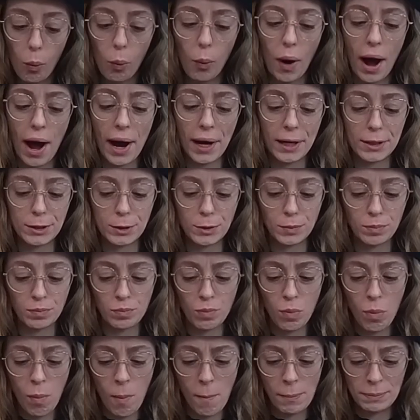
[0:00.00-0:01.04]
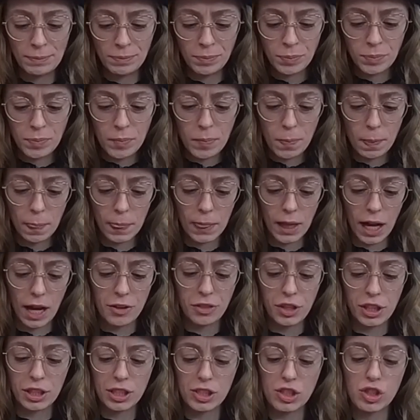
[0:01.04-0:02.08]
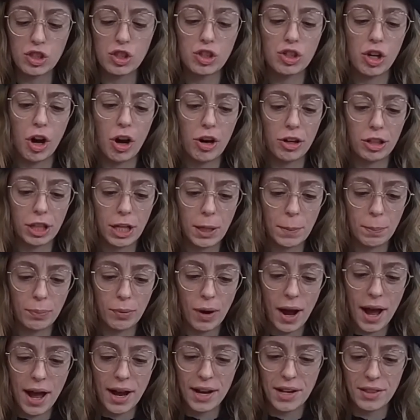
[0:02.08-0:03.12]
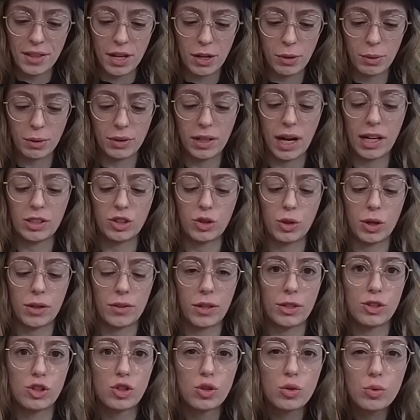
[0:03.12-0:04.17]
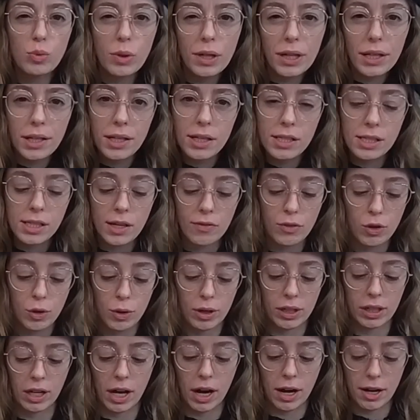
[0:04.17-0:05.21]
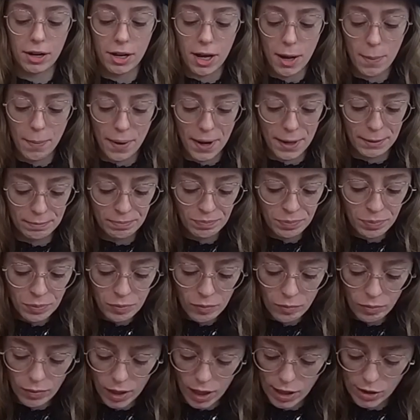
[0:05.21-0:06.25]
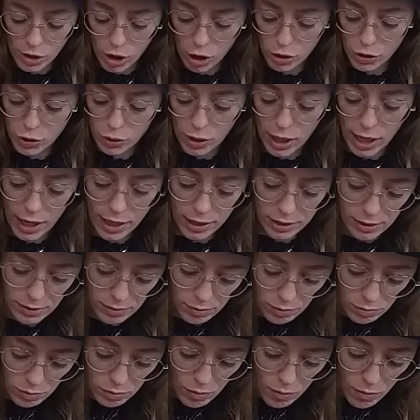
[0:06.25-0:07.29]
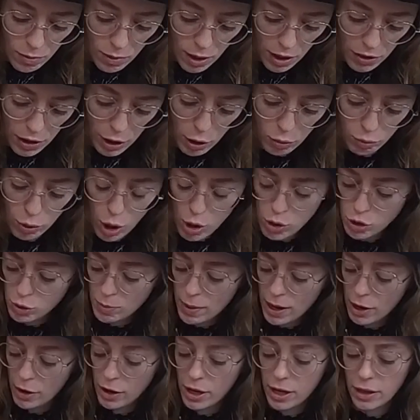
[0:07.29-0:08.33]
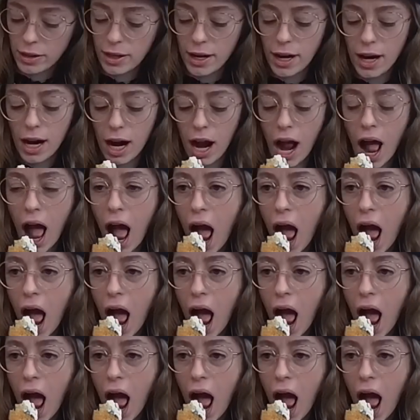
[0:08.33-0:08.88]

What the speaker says: Wow. I think this is garlic bread, and then we've got sort of the sweetness of the ricotta, but it's also got, I think, rosemary in there.